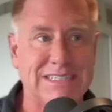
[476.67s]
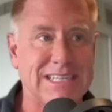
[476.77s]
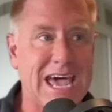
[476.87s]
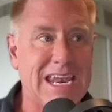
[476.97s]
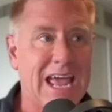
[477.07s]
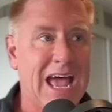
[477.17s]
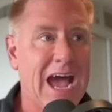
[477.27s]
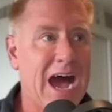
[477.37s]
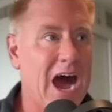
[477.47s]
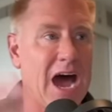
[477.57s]
that?
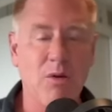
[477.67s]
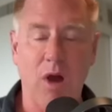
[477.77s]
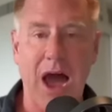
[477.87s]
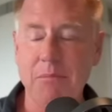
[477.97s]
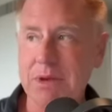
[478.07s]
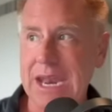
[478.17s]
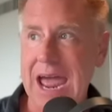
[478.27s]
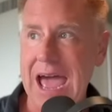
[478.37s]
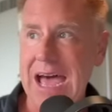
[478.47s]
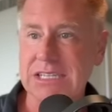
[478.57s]
I, I'm going to
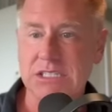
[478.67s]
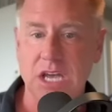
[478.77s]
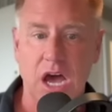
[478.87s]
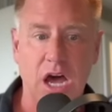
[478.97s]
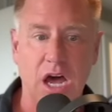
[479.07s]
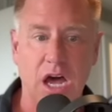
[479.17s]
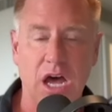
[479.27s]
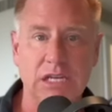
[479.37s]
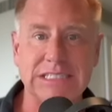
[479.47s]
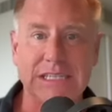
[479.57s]
ask,
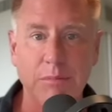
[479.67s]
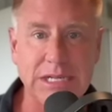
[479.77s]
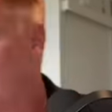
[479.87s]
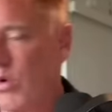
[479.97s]
uh, Stimmies?